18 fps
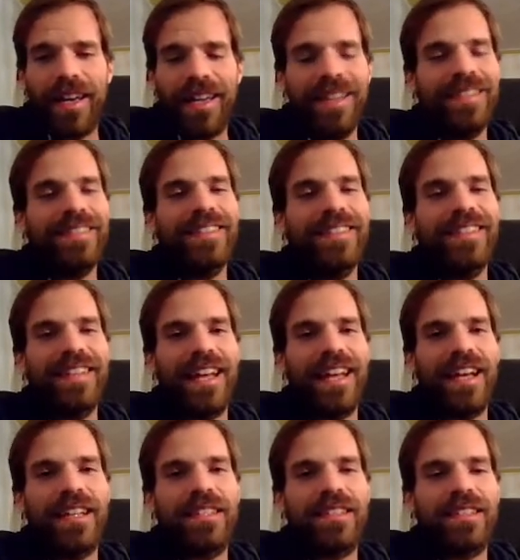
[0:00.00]
isn't it
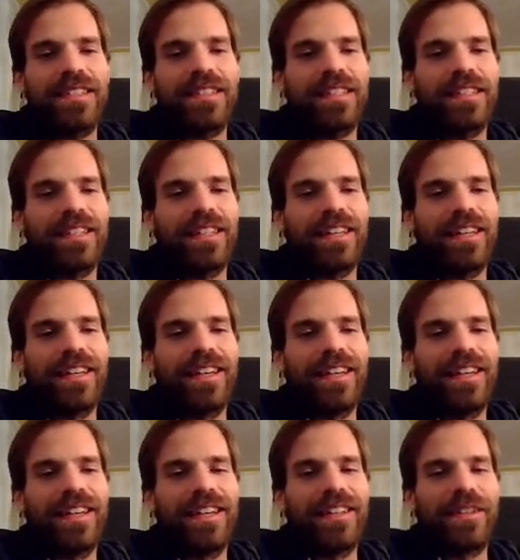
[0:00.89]
nice
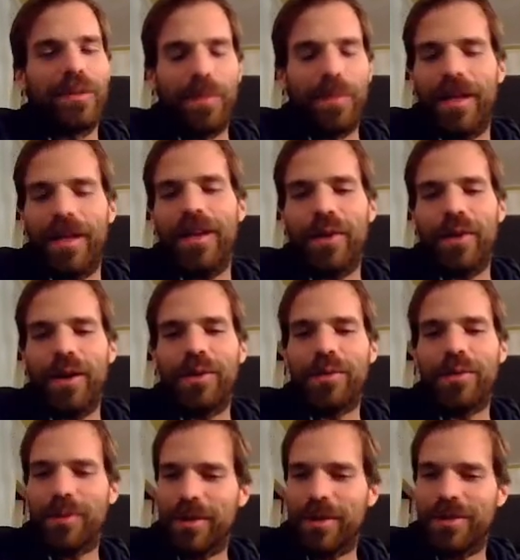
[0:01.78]
to play
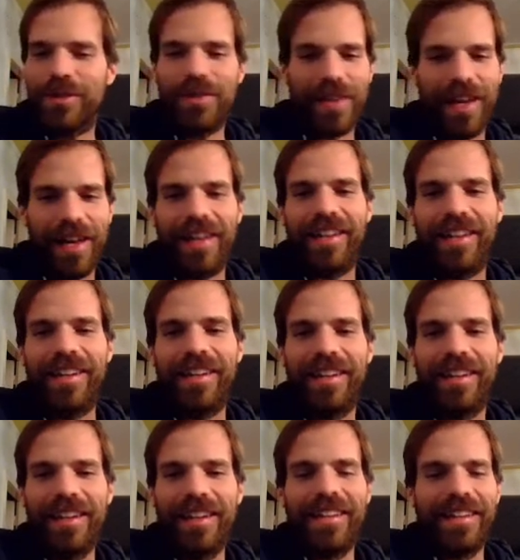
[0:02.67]
around with Solana?
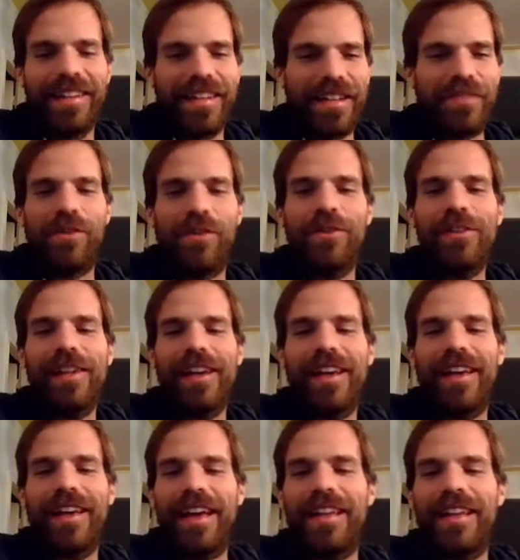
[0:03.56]
If only I
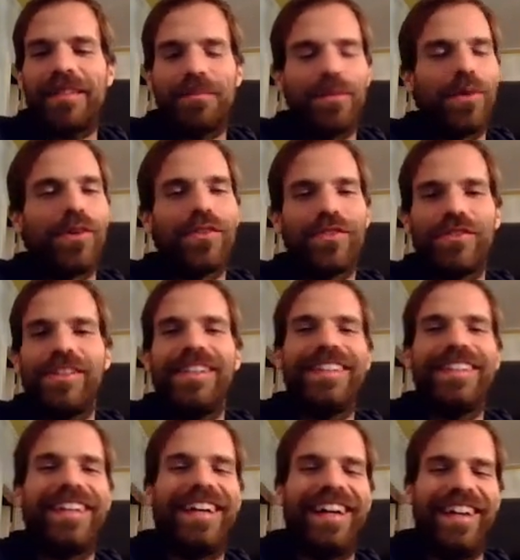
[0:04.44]
had more free
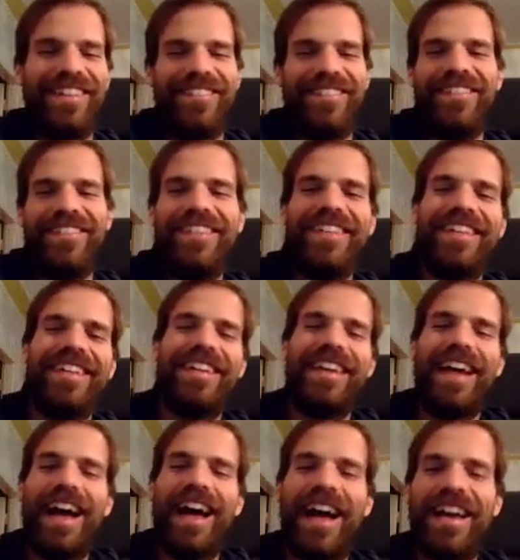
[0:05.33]
time,
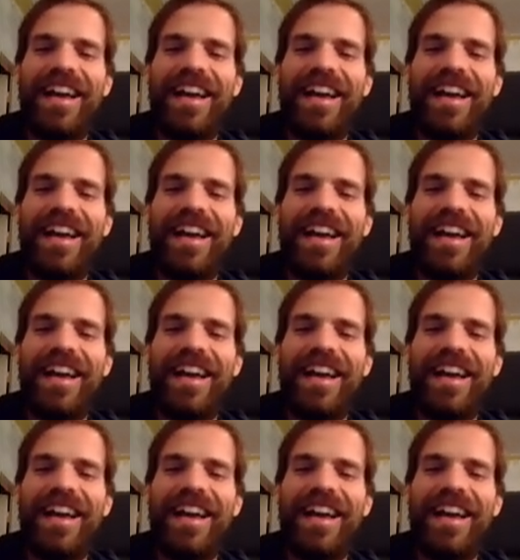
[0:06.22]
I